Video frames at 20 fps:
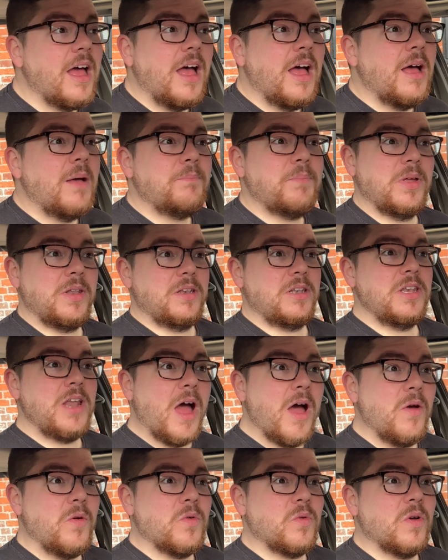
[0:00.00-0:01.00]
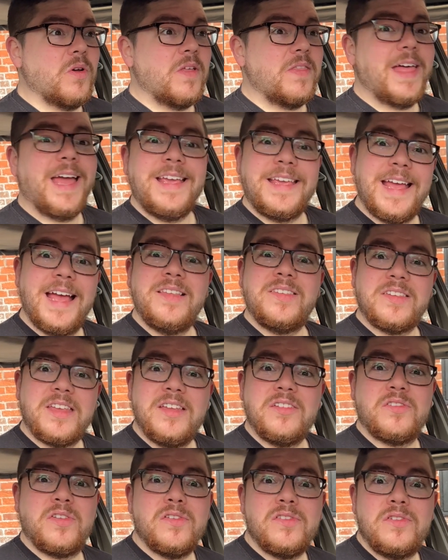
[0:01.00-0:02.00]
But no, that
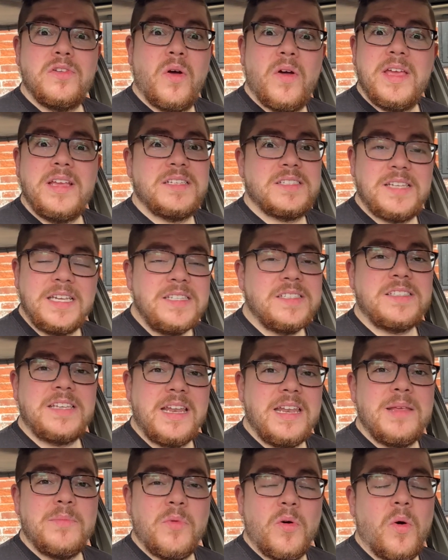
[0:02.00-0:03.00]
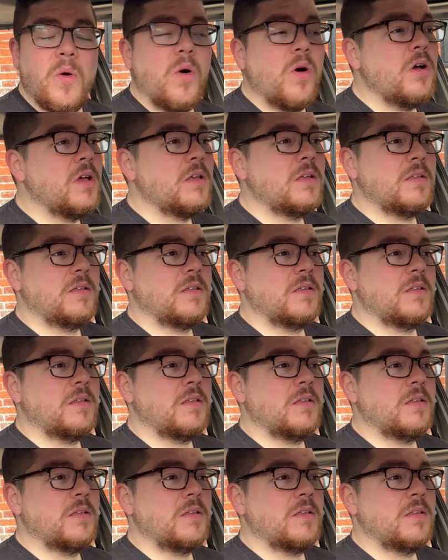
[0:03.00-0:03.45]
gasket does not exist anymore.